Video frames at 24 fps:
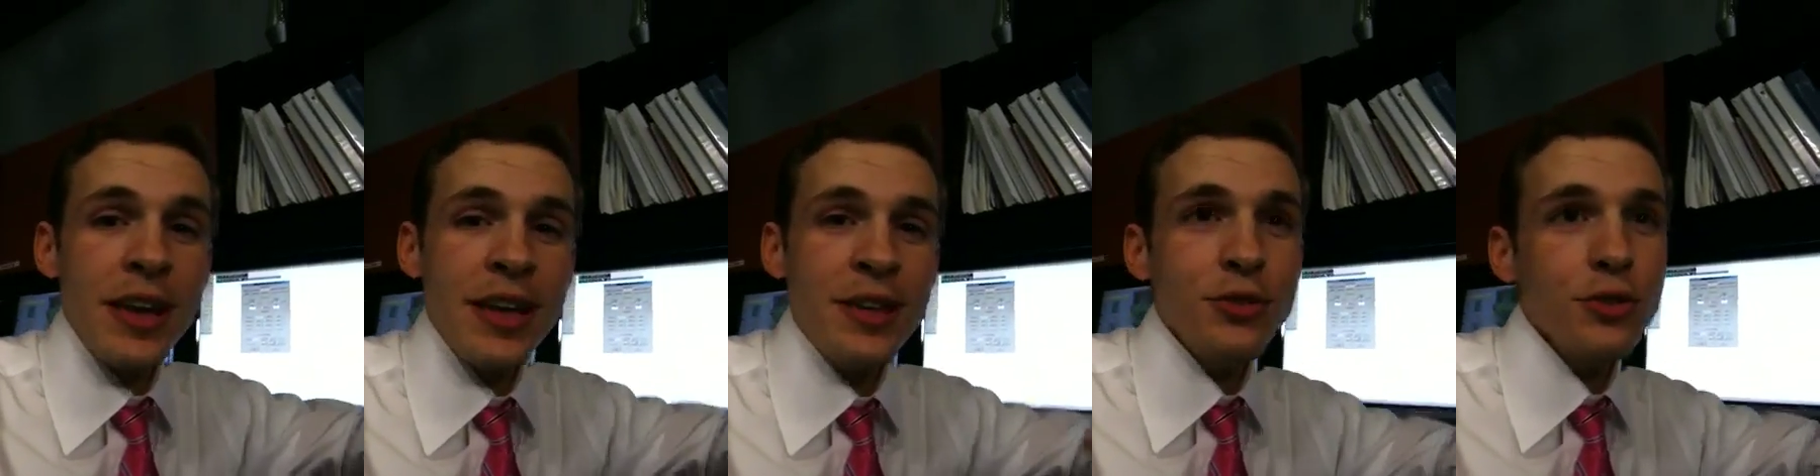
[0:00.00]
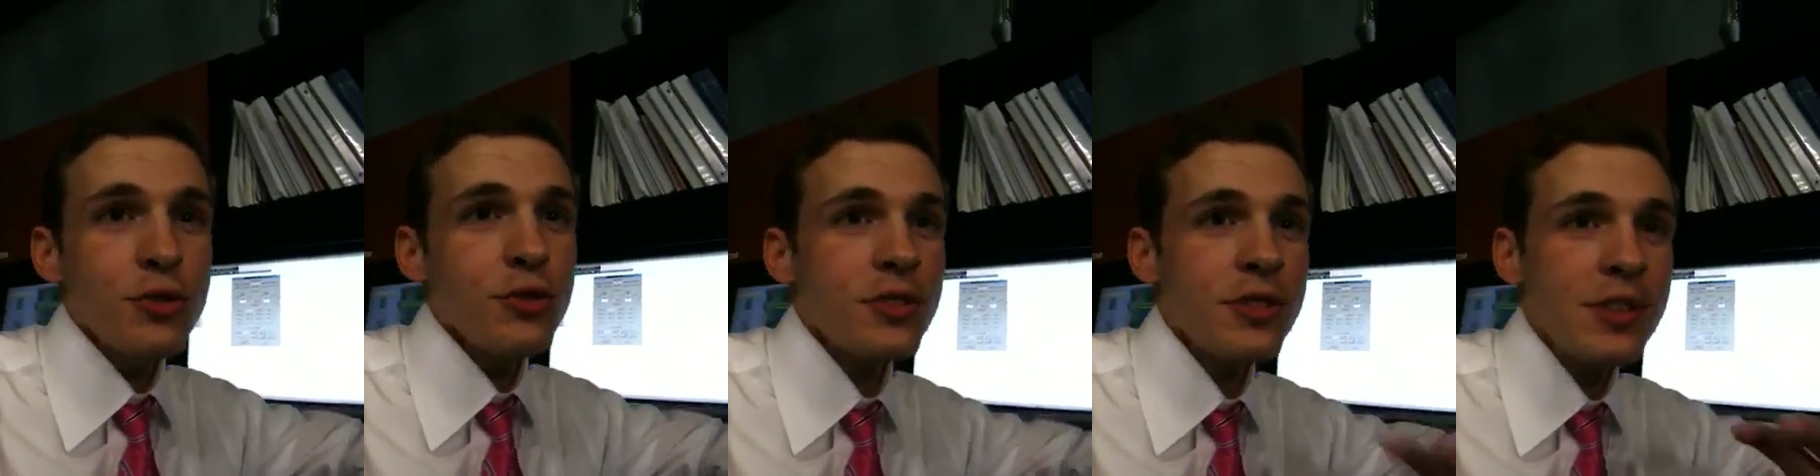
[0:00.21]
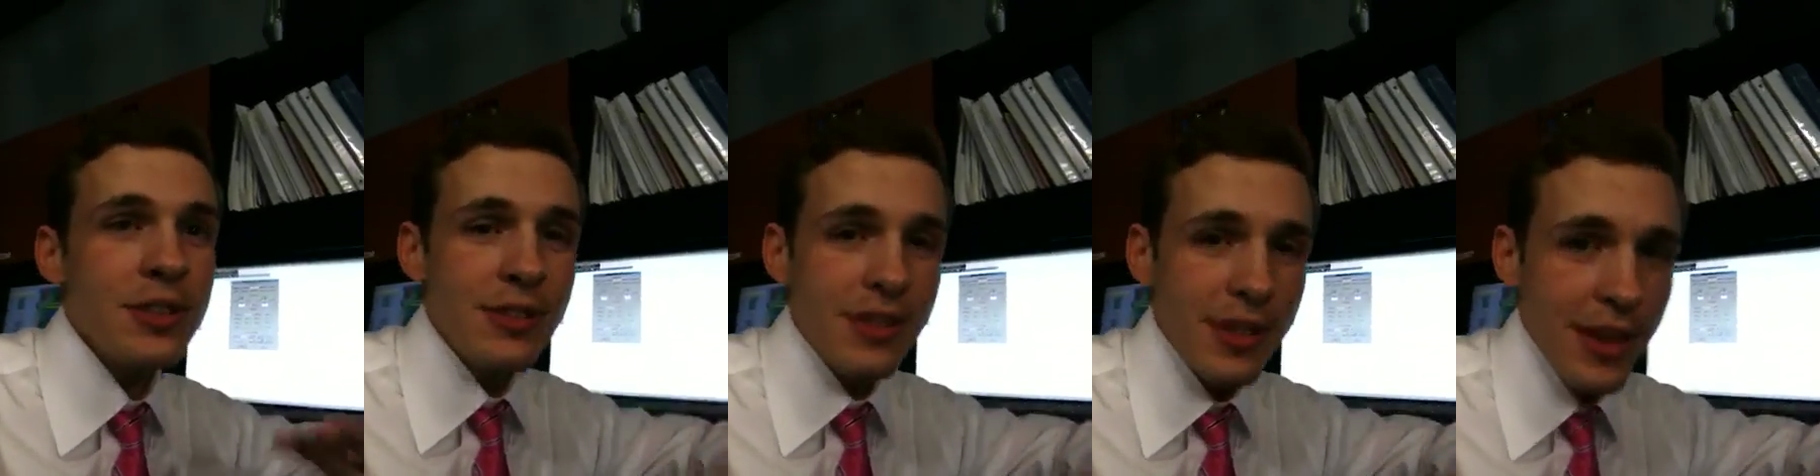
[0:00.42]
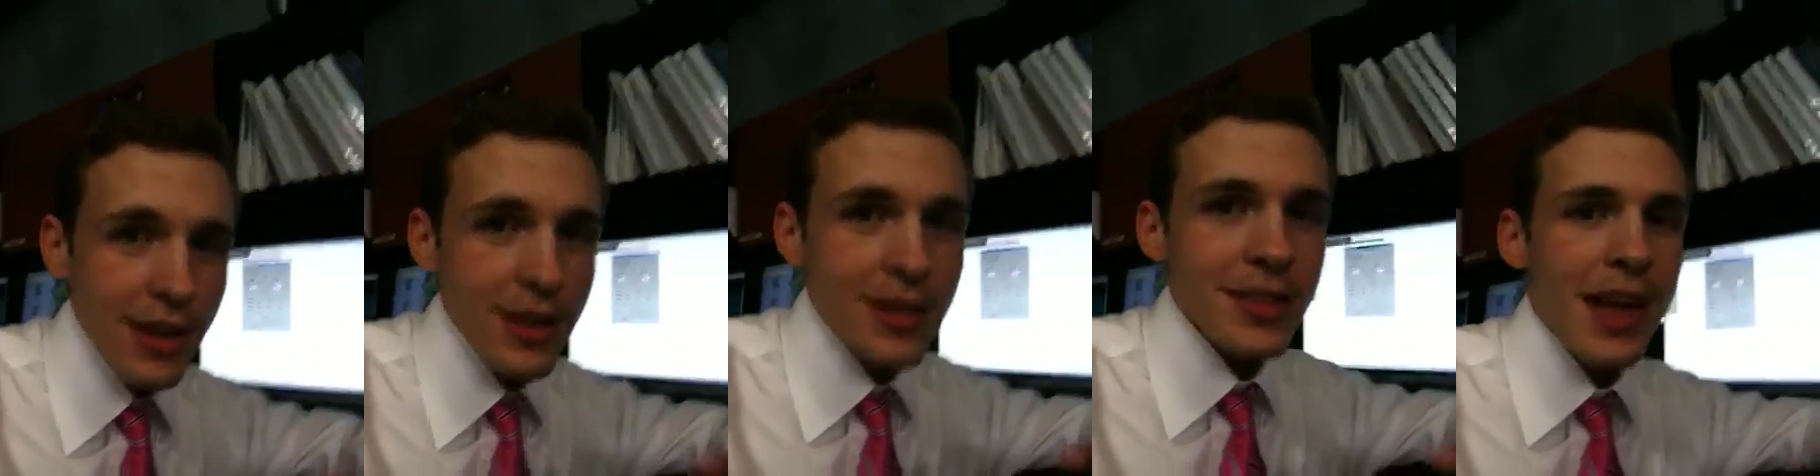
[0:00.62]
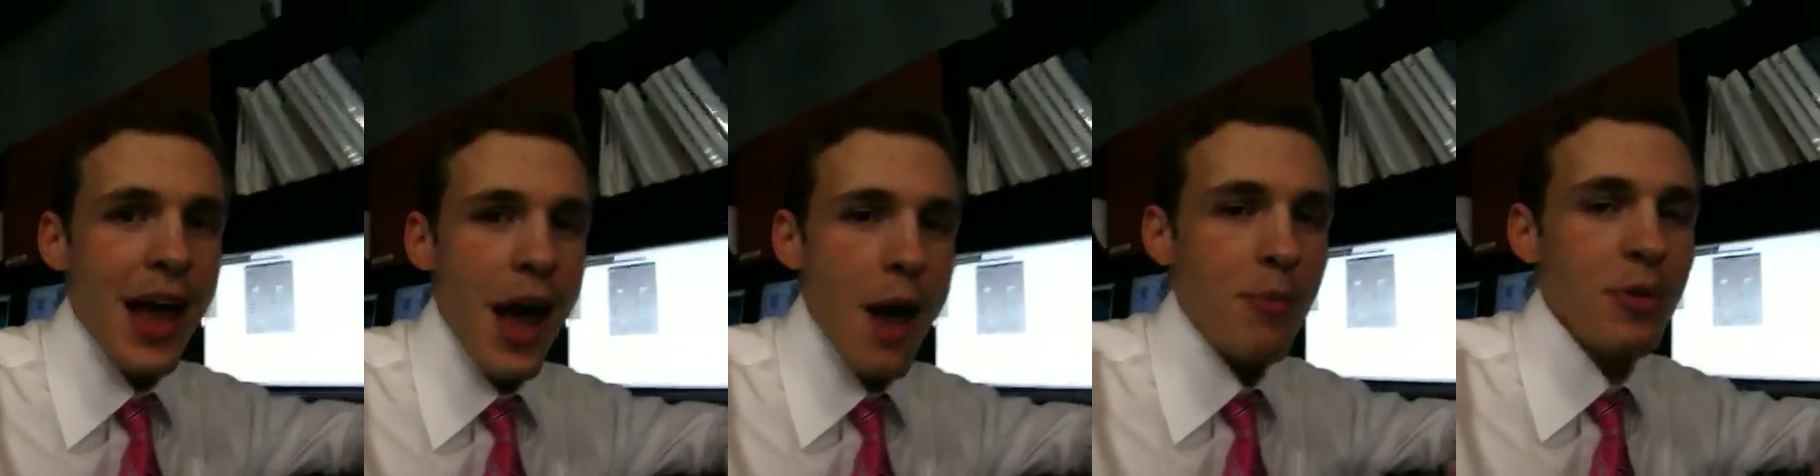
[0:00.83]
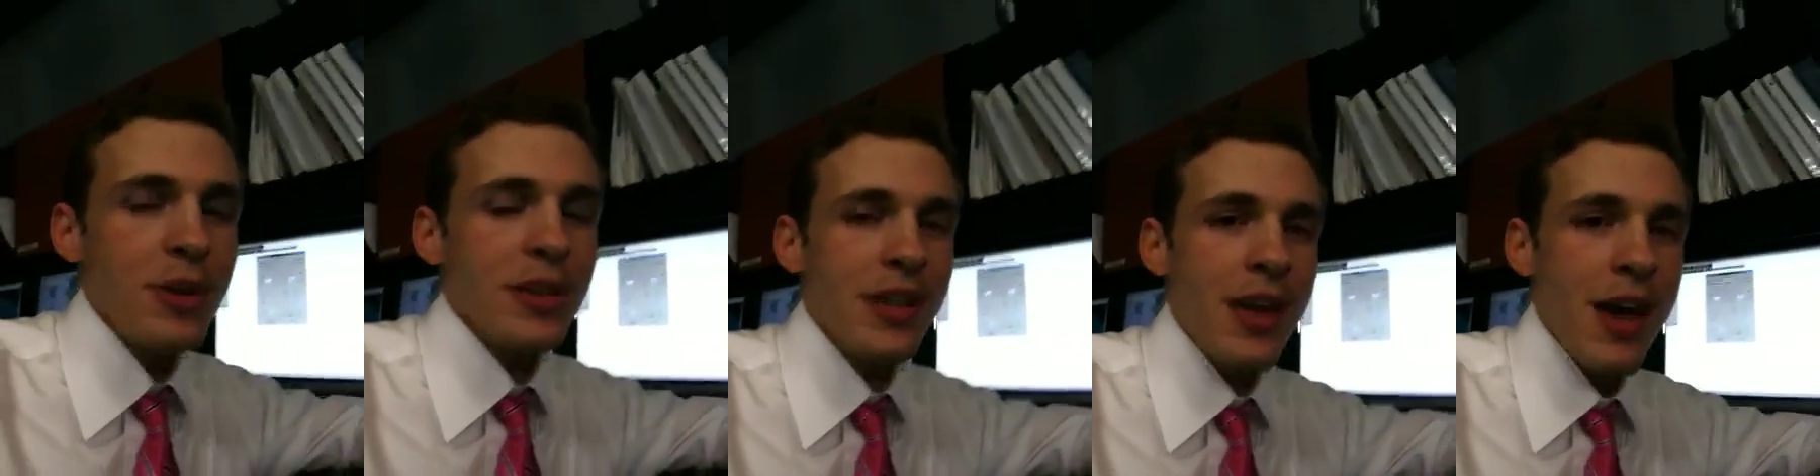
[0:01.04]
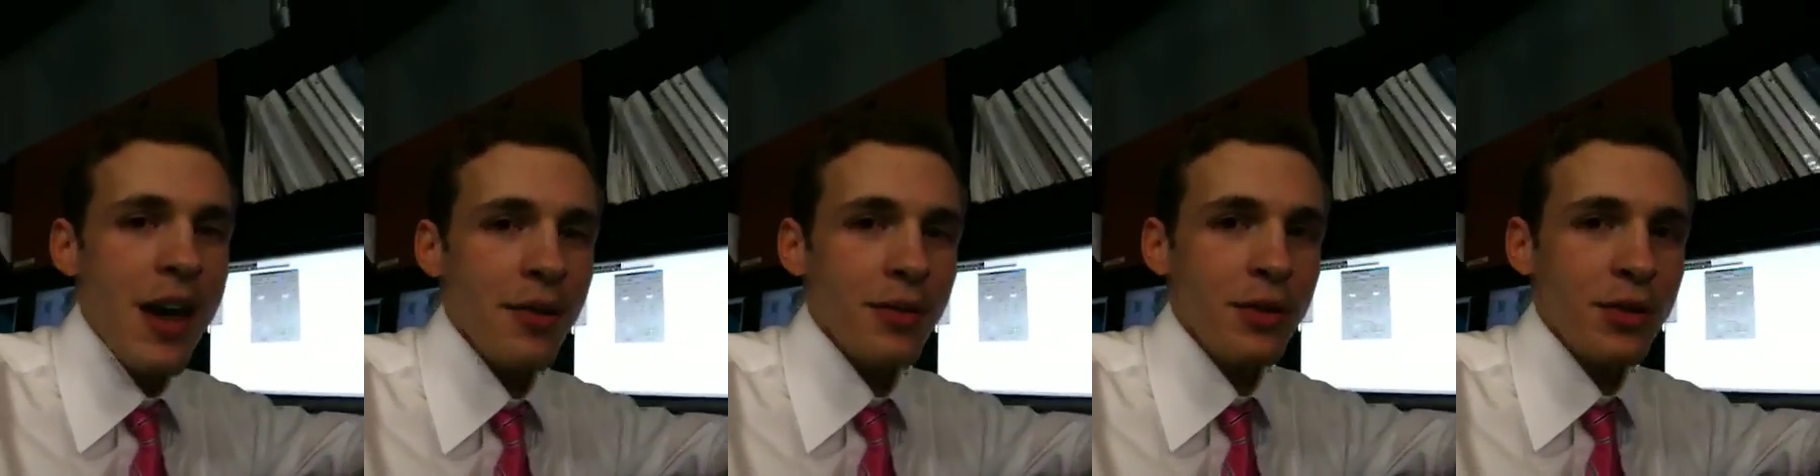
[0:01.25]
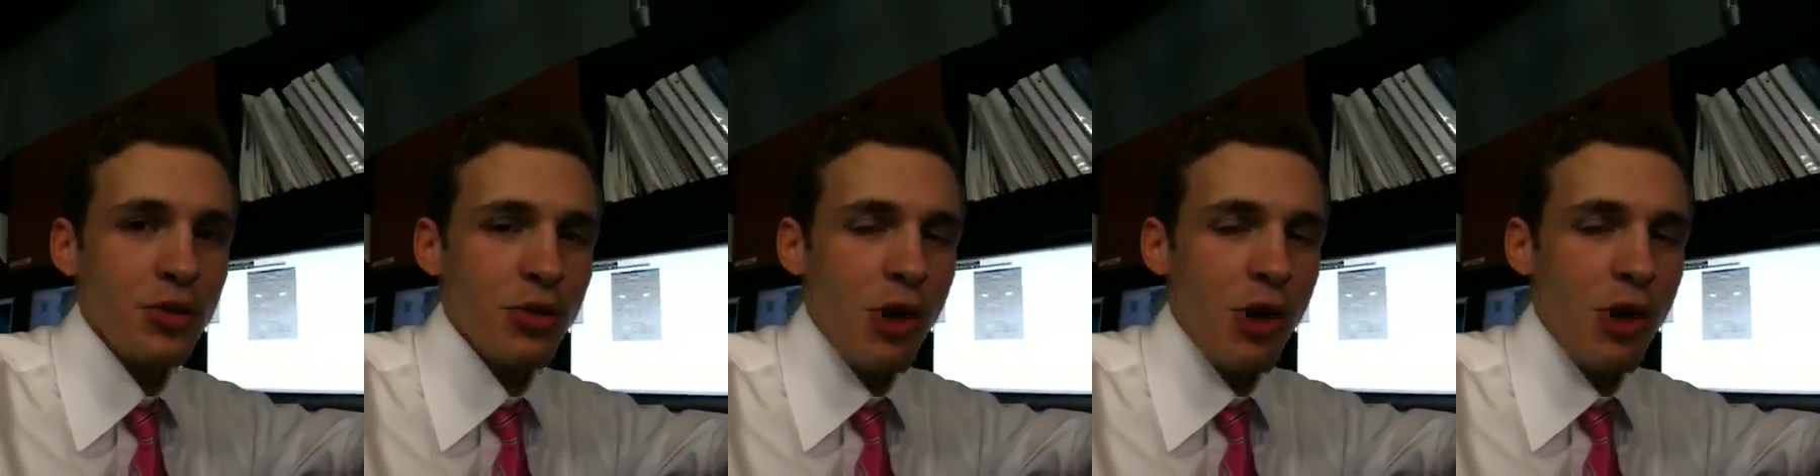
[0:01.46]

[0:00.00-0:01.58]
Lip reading: interesting things happening out in the